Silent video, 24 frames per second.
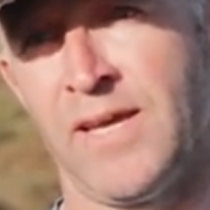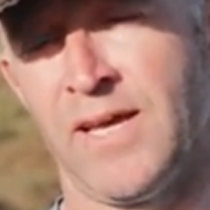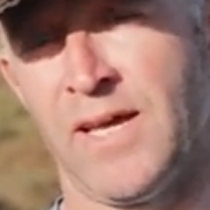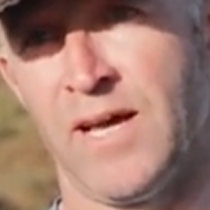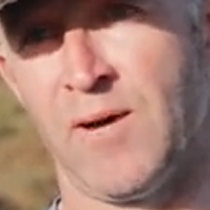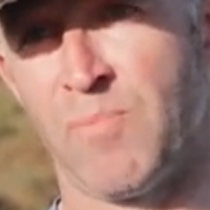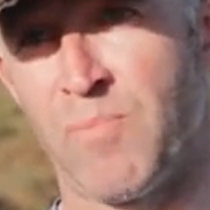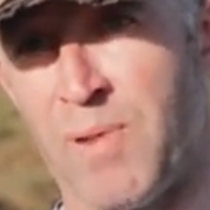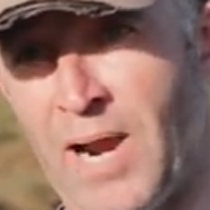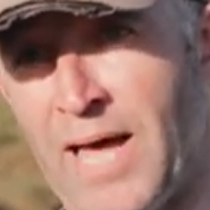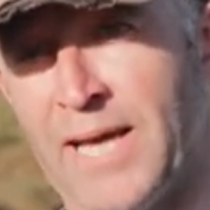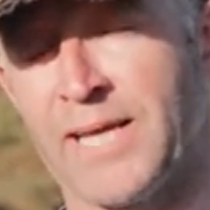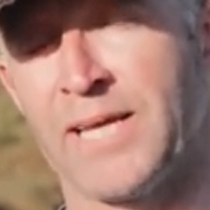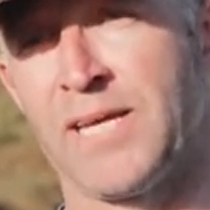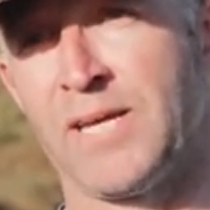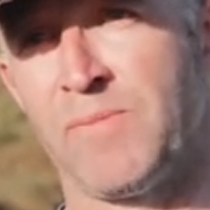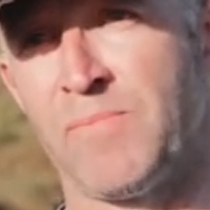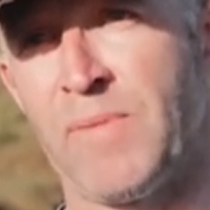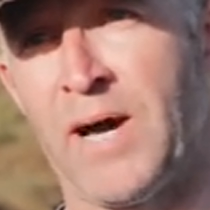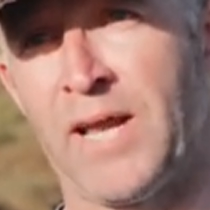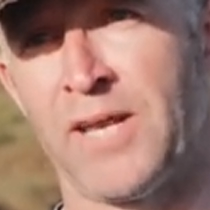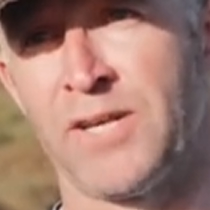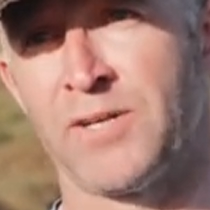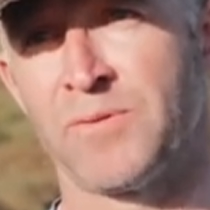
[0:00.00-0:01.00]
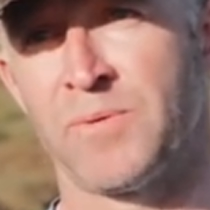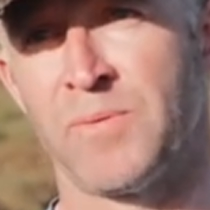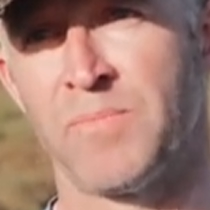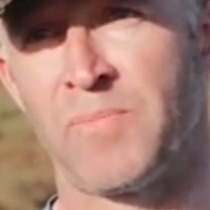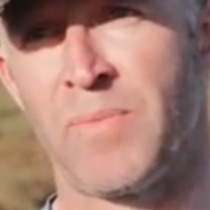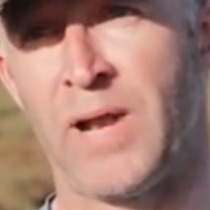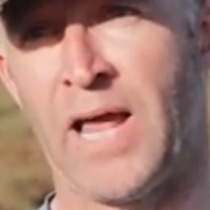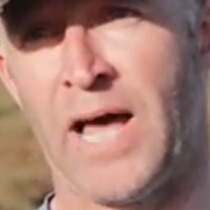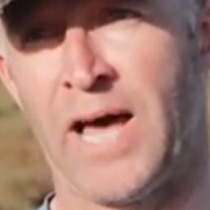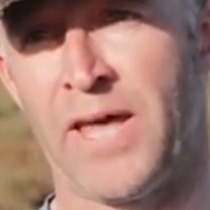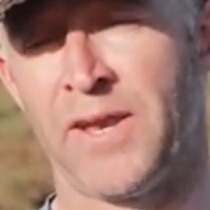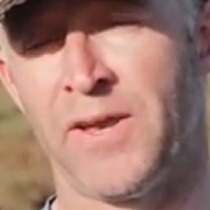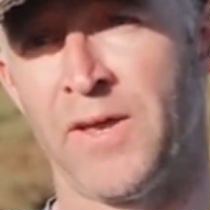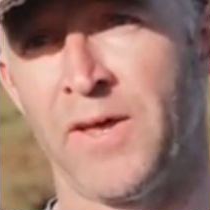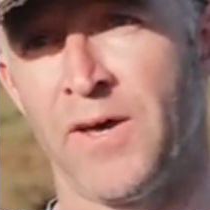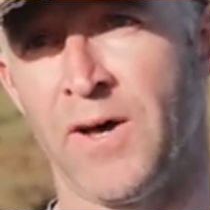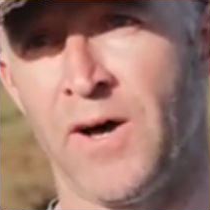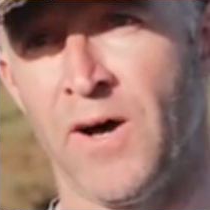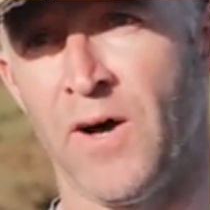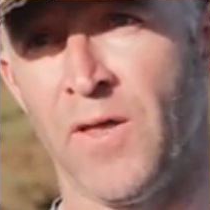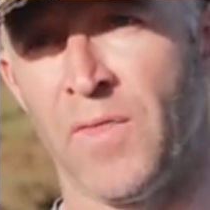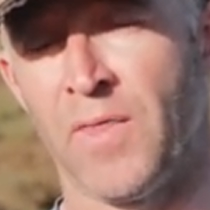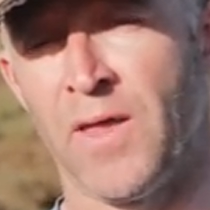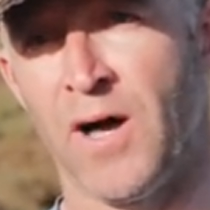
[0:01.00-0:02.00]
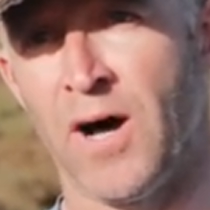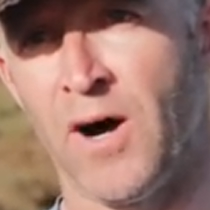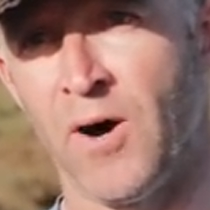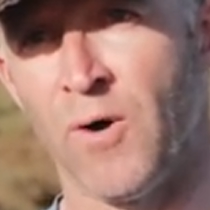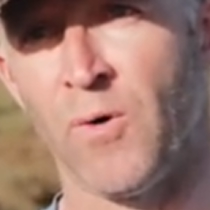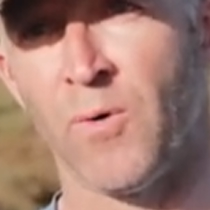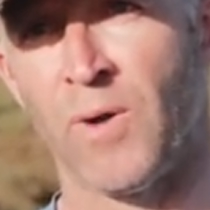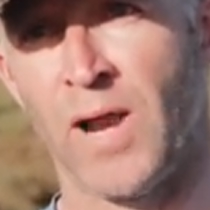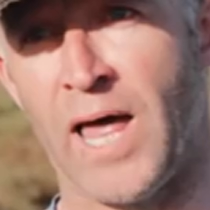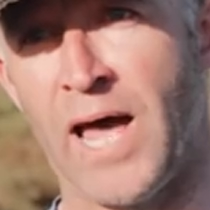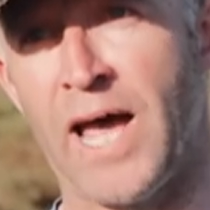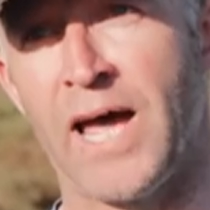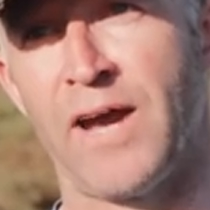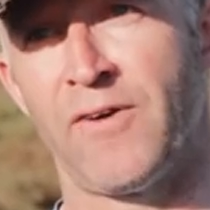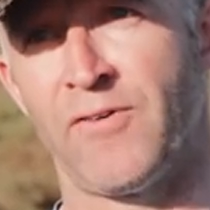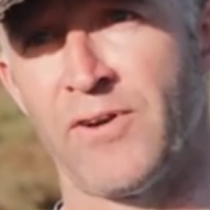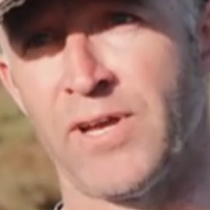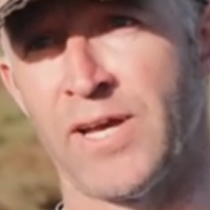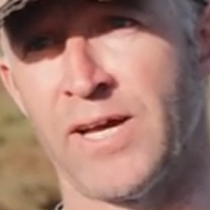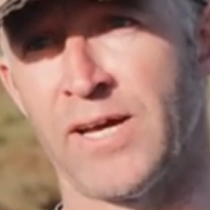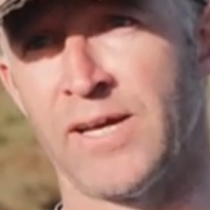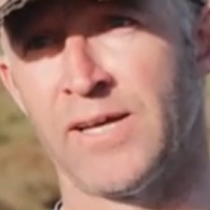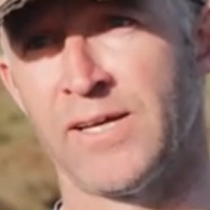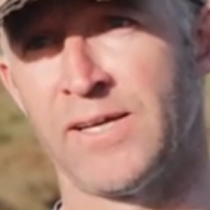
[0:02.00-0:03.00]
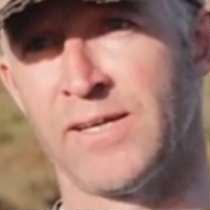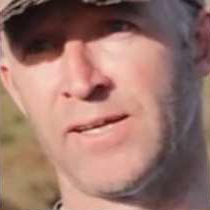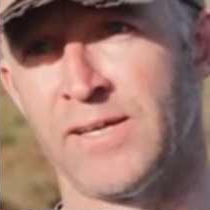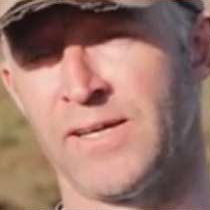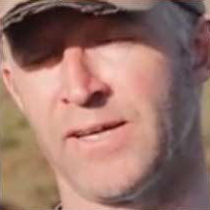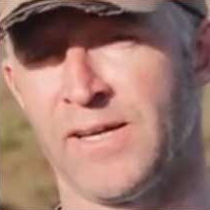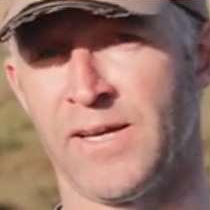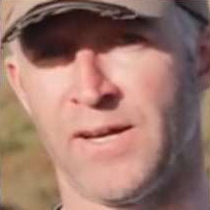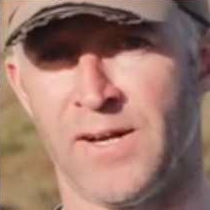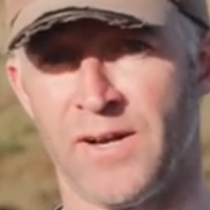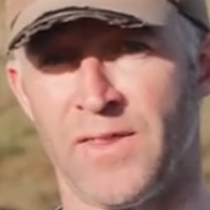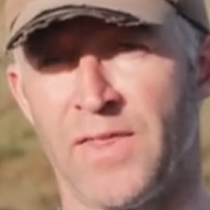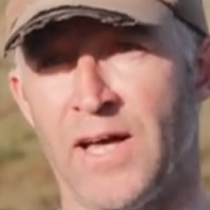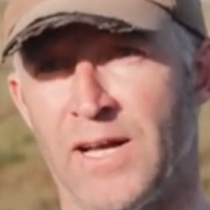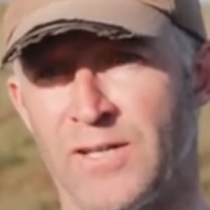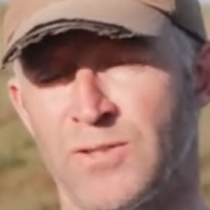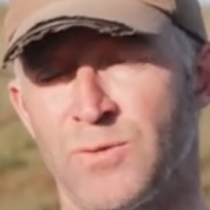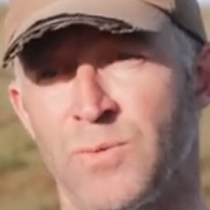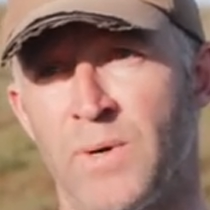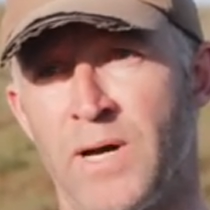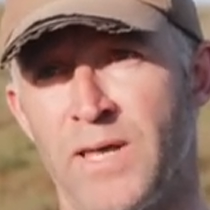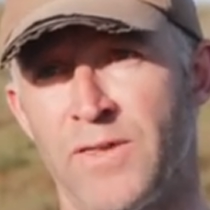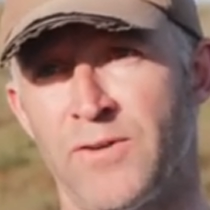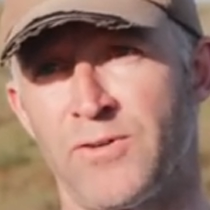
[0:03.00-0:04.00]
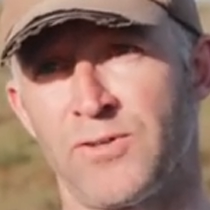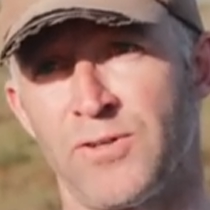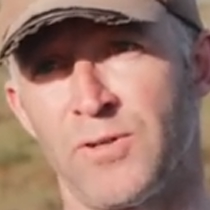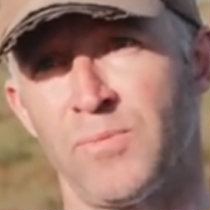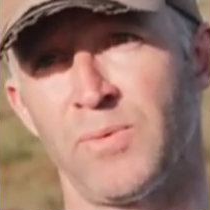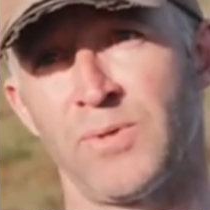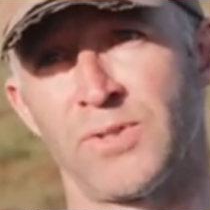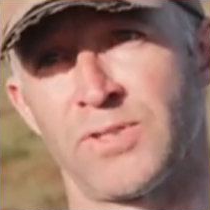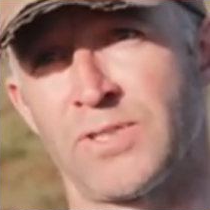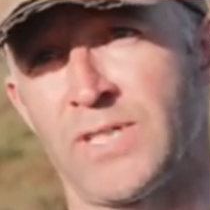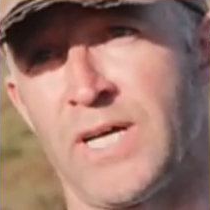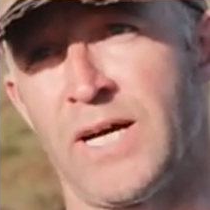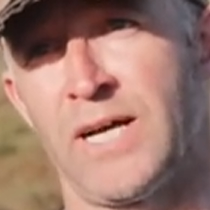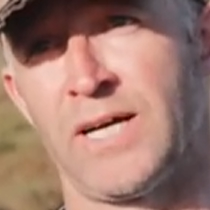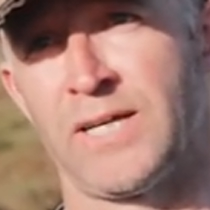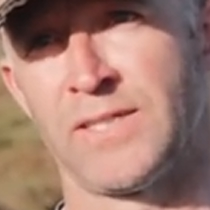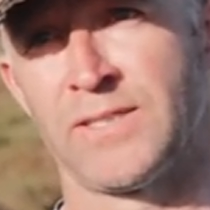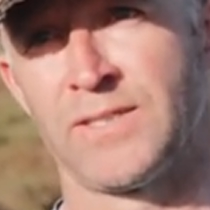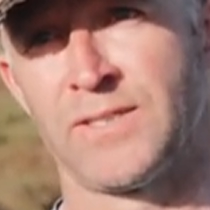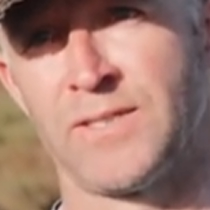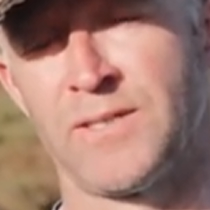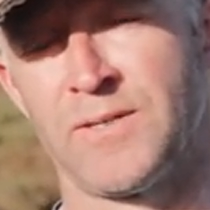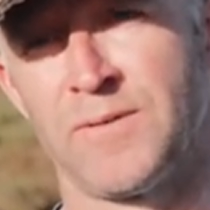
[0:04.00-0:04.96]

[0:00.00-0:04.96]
a blanket management plan on the whole area, that's where the trouble starts.